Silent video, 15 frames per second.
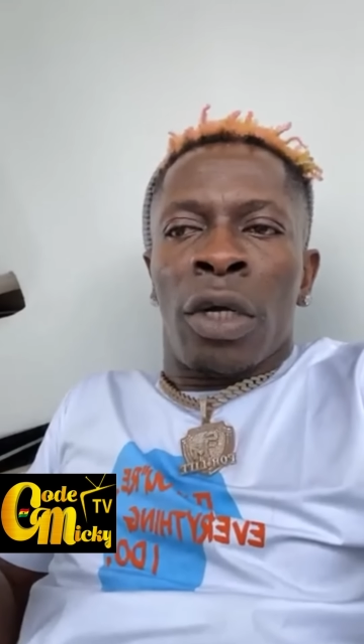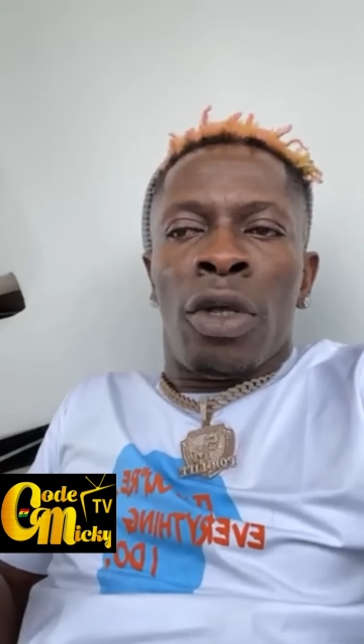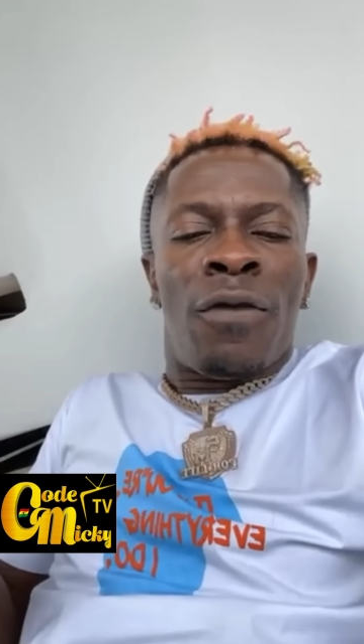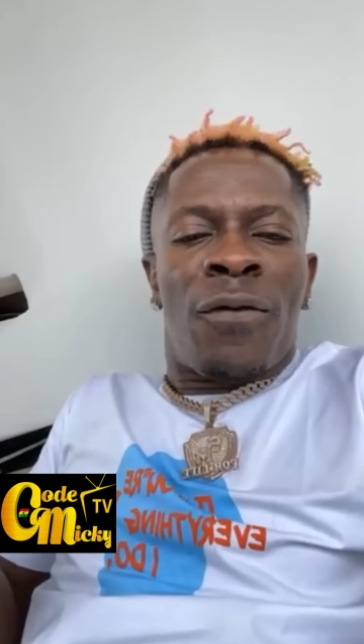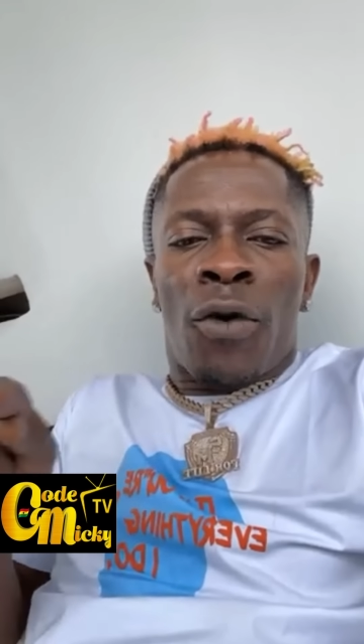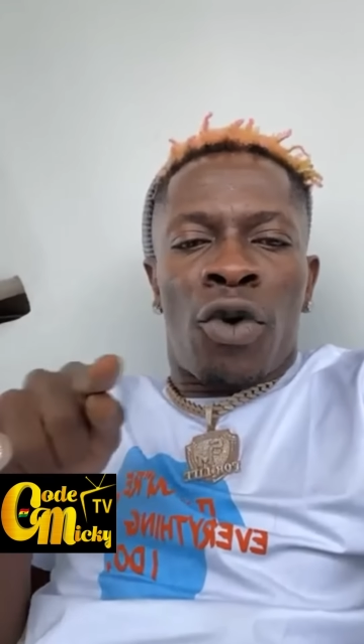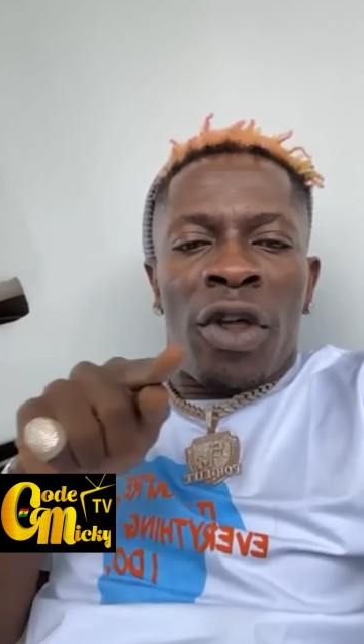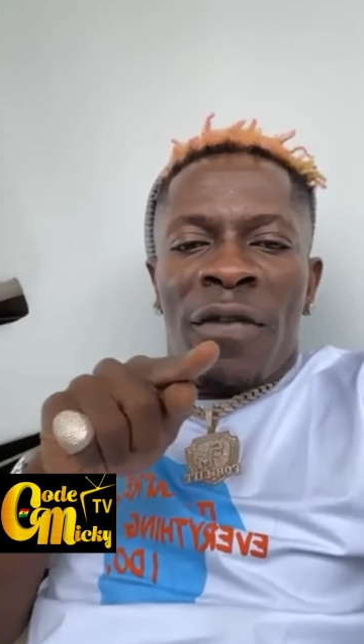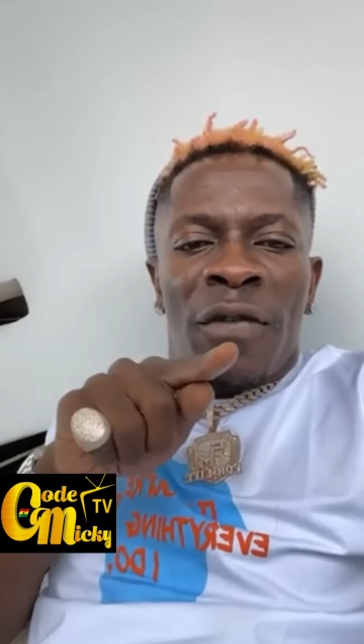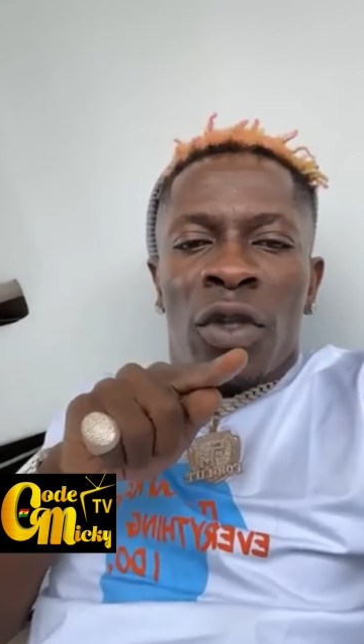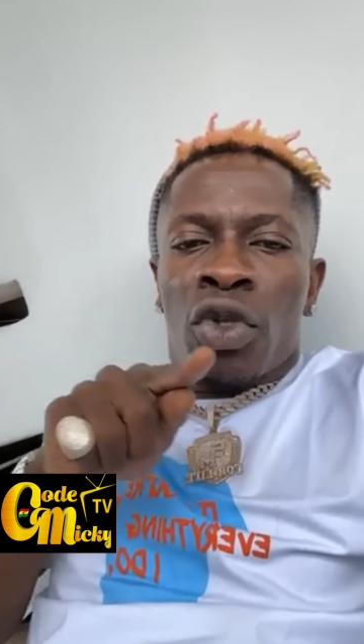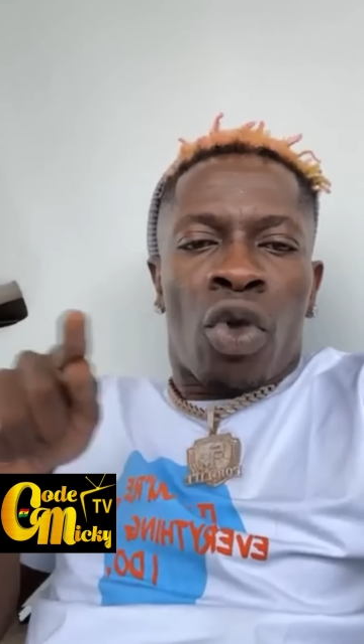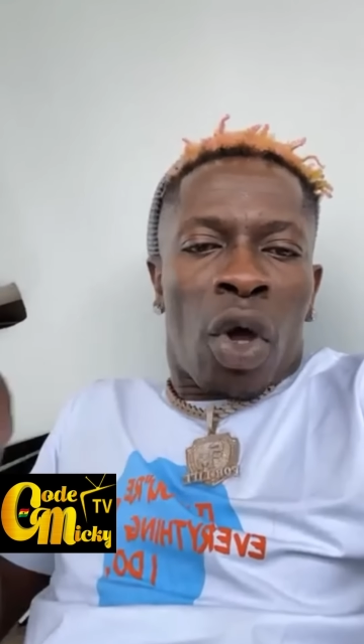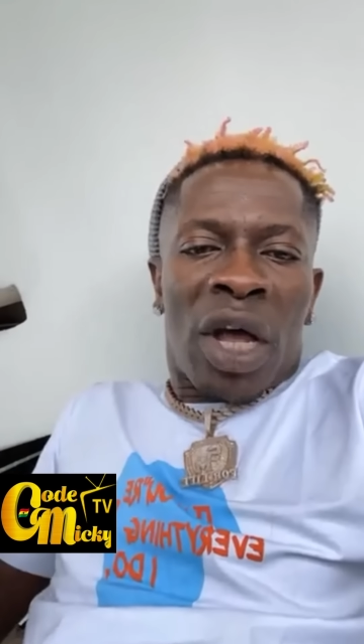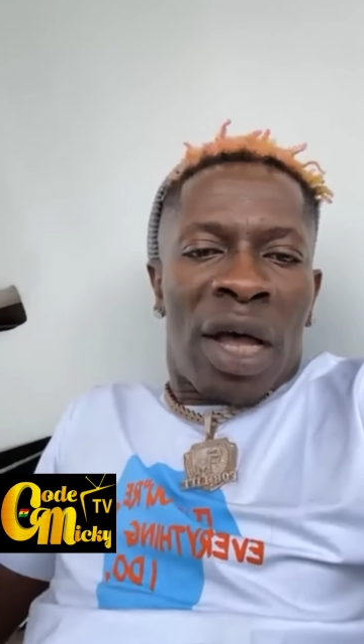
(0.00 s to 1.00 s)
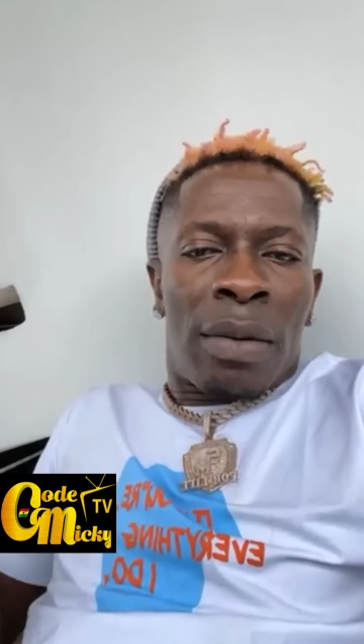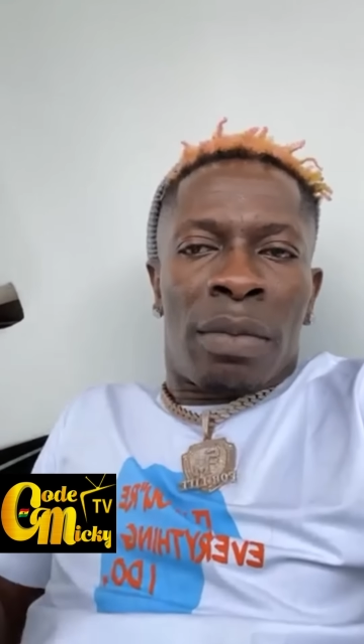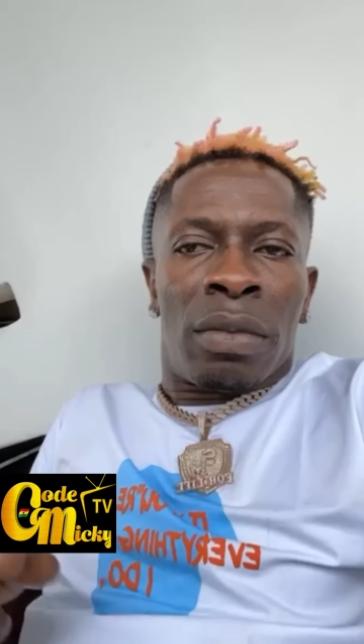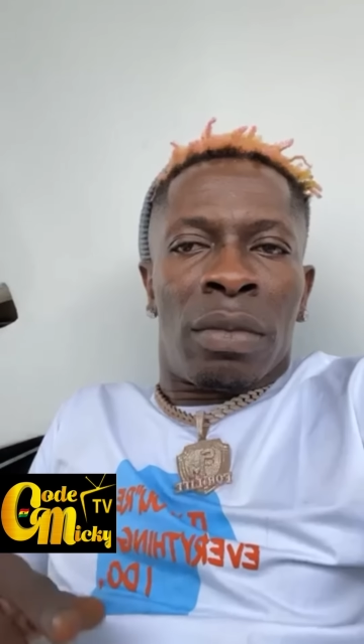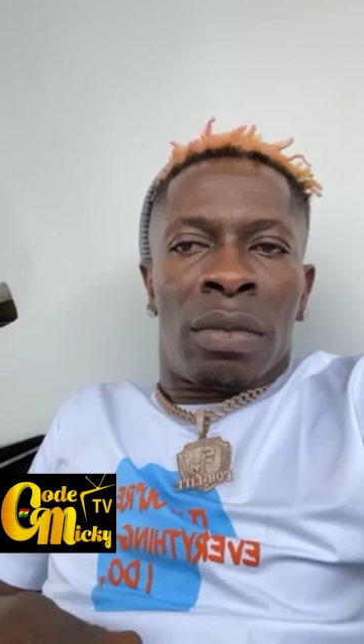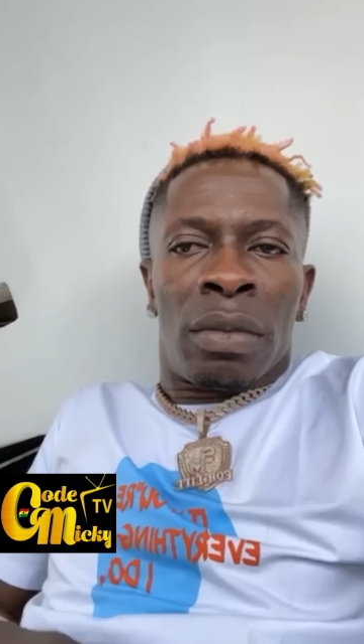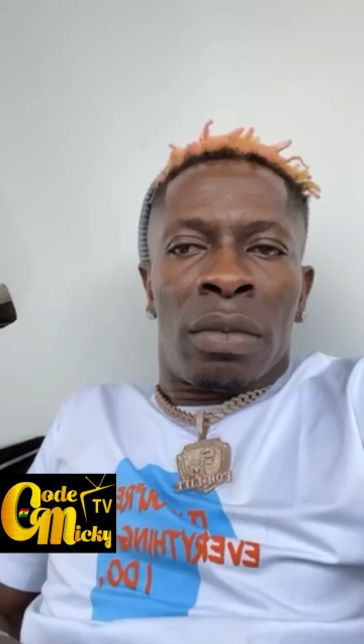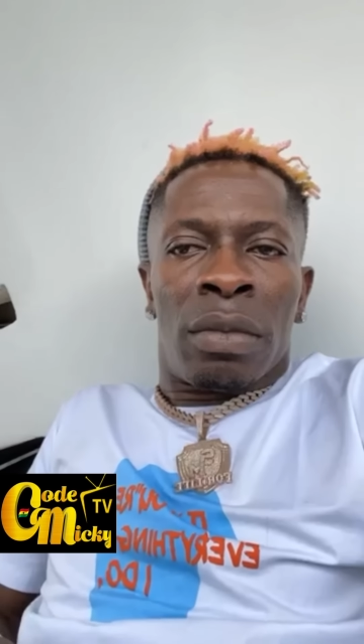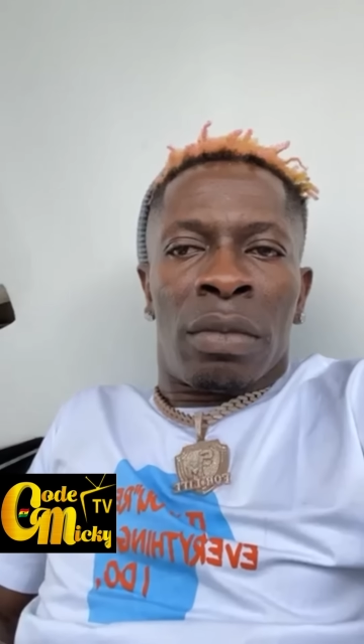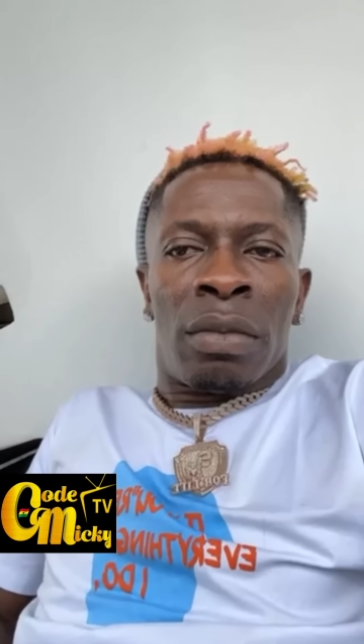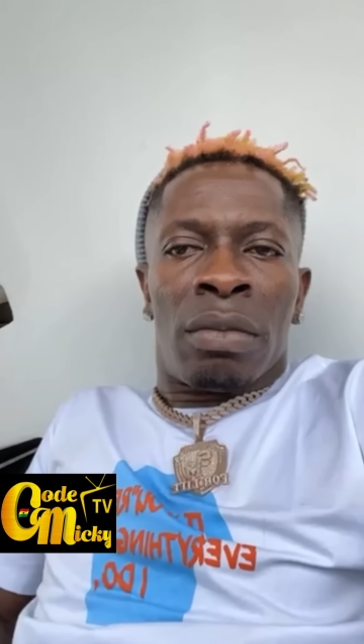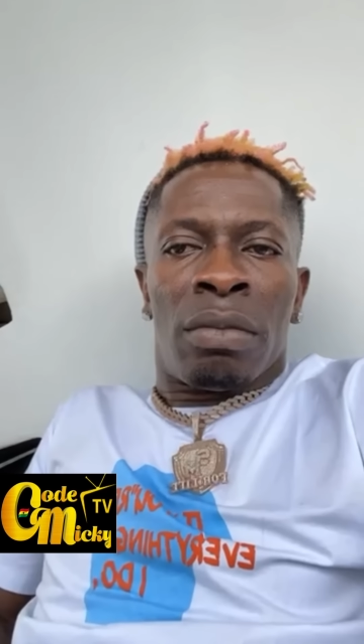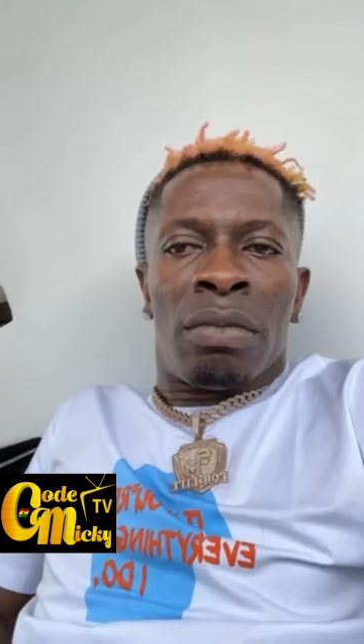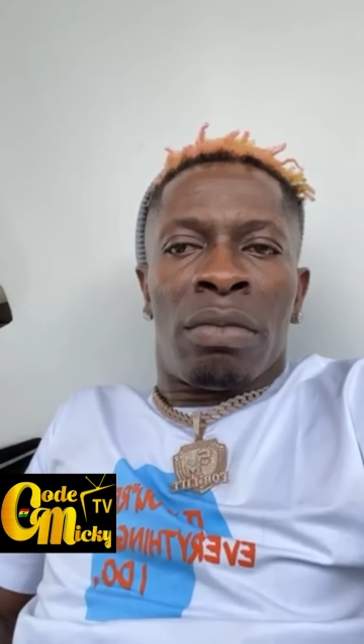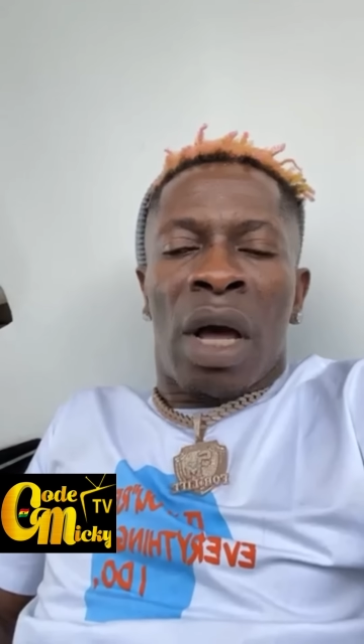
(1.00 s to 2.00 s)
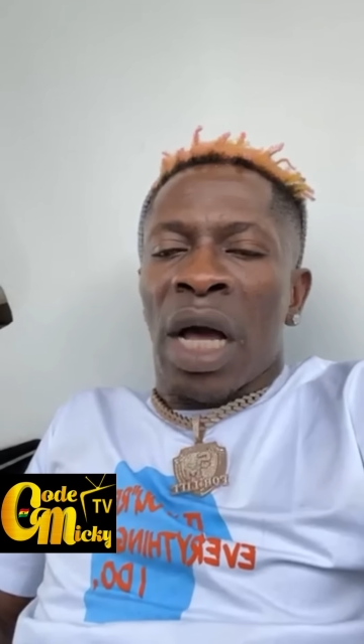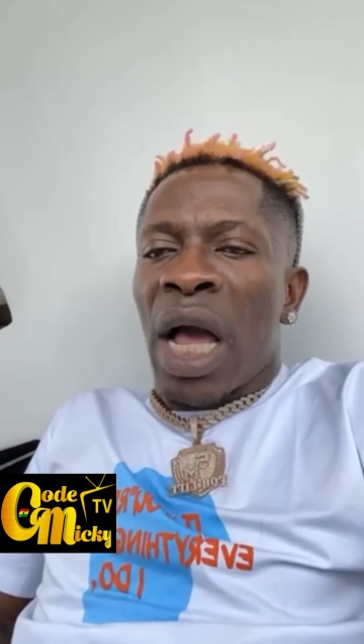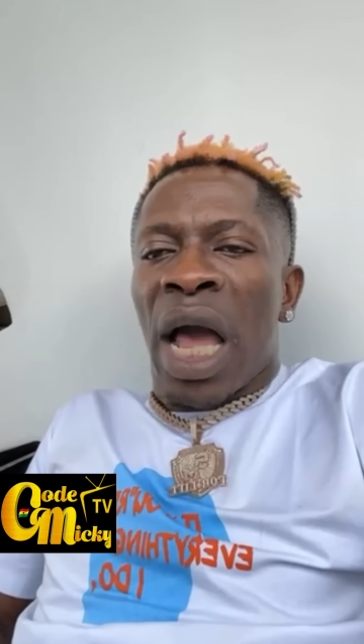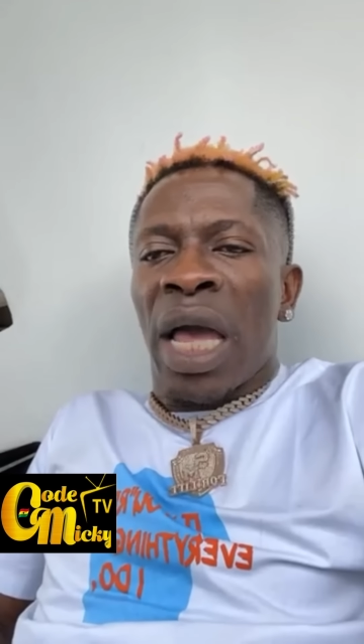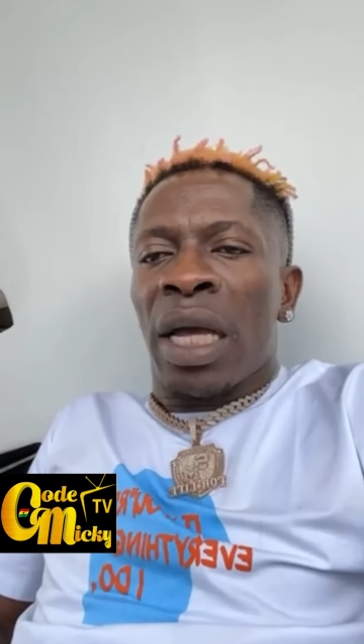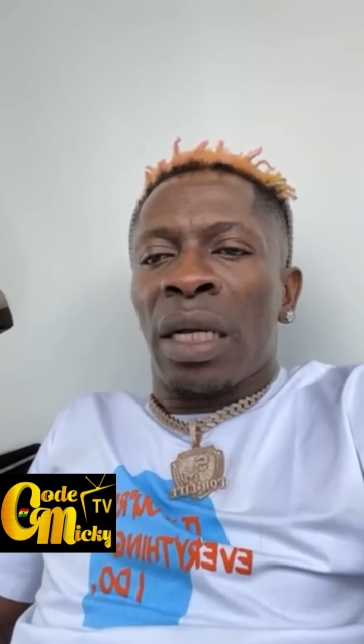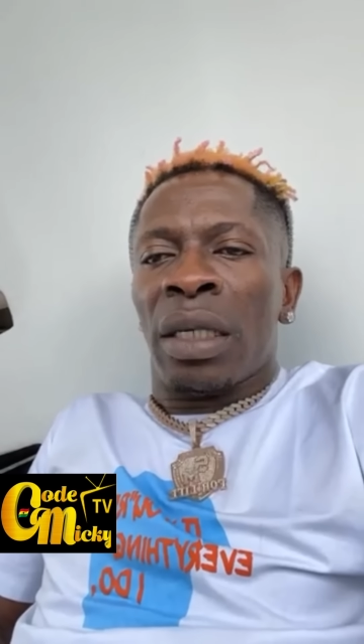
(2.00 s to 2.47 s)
If you're not even talking, my guy.